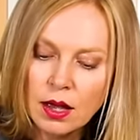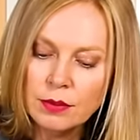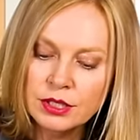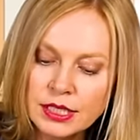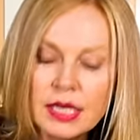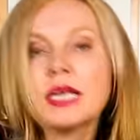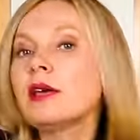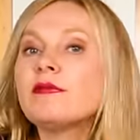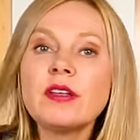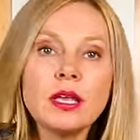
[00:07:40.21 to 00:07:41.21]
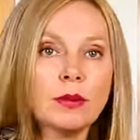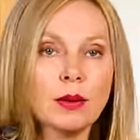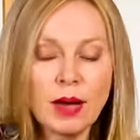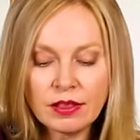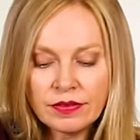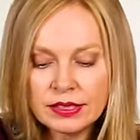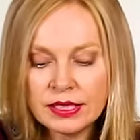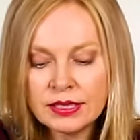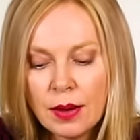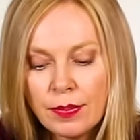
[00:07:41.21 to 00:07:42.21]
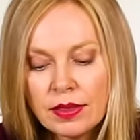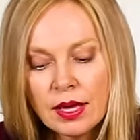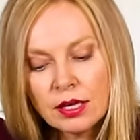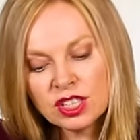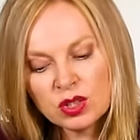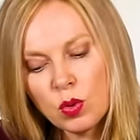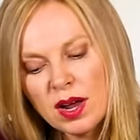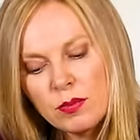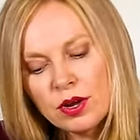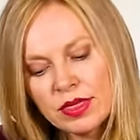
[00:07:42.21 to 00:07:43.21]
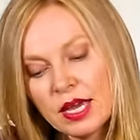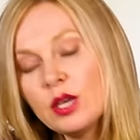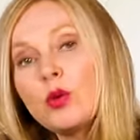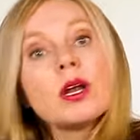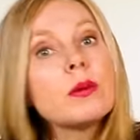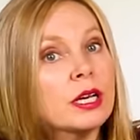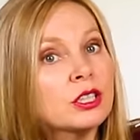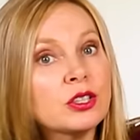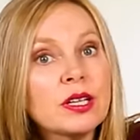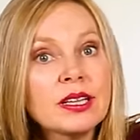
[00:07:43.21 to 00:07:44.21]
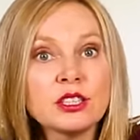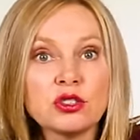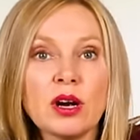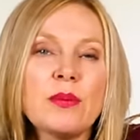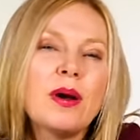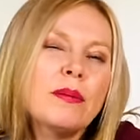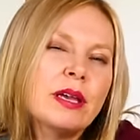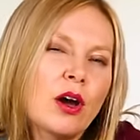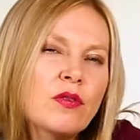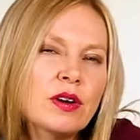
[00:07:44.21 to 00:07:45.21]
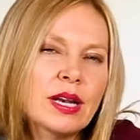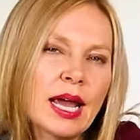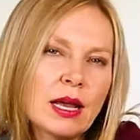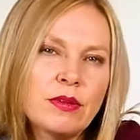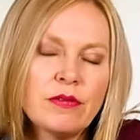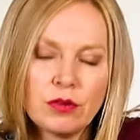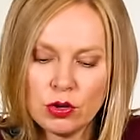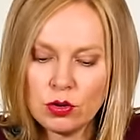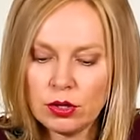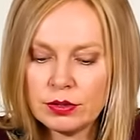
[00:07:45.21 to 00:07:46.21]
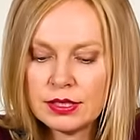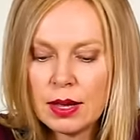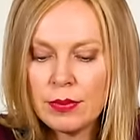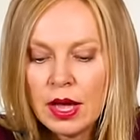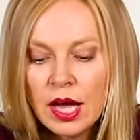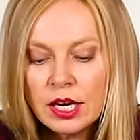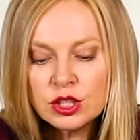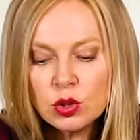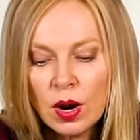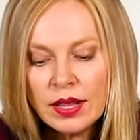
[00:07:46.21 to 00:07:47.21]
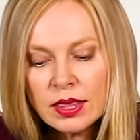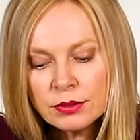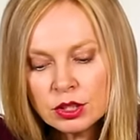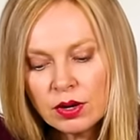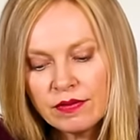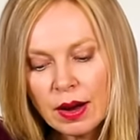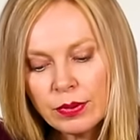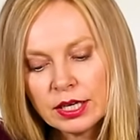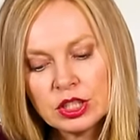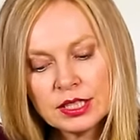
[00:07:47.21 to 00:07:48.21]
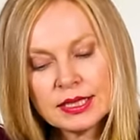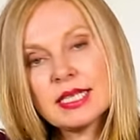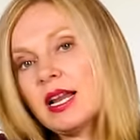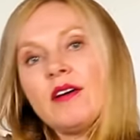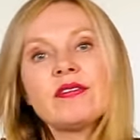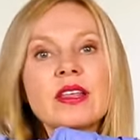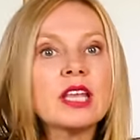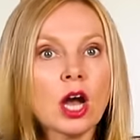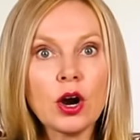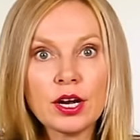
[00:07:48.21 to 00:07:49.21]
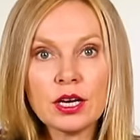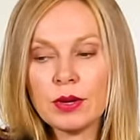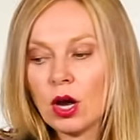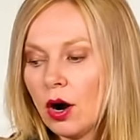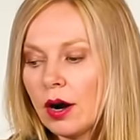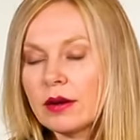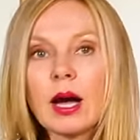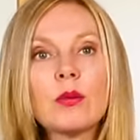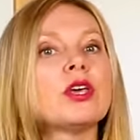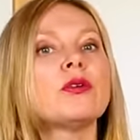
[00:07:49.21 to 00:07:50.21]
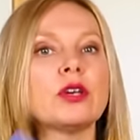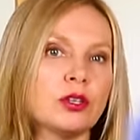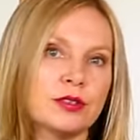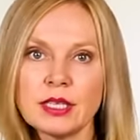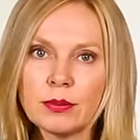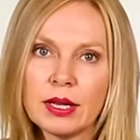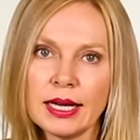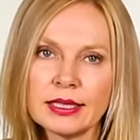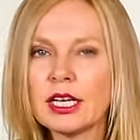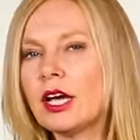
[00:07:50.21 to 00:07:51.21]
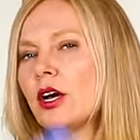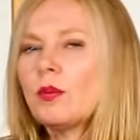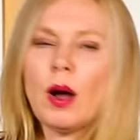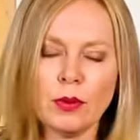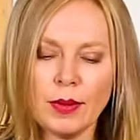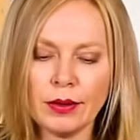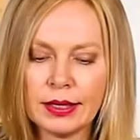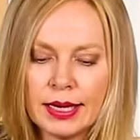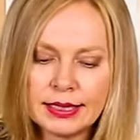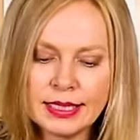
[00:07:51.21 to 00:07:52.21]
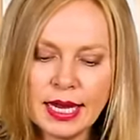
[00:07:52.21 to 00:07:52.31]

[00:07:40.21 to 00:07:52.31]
I'm just gonna keep filling my bath fizzies up. And then just one more thing, you wanna make sure that these dry probably overnight before you close them because you want them to evaporate just enough that they are gonna be hard. That way you can use them the next day or pop them out the next